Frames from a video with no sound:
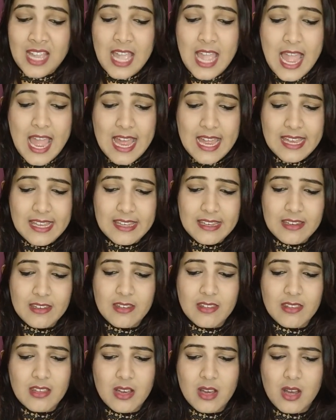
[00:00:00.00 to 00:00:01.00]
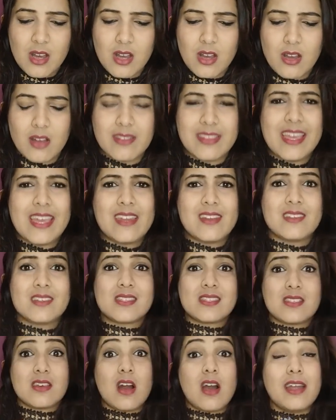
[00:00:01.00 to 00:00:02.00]
And there
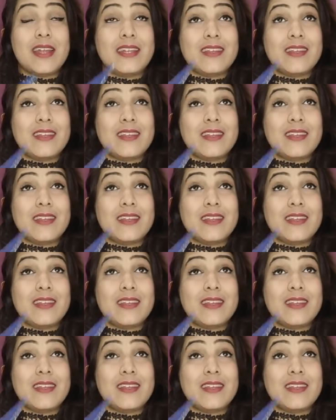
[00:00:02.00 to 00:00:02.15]
is a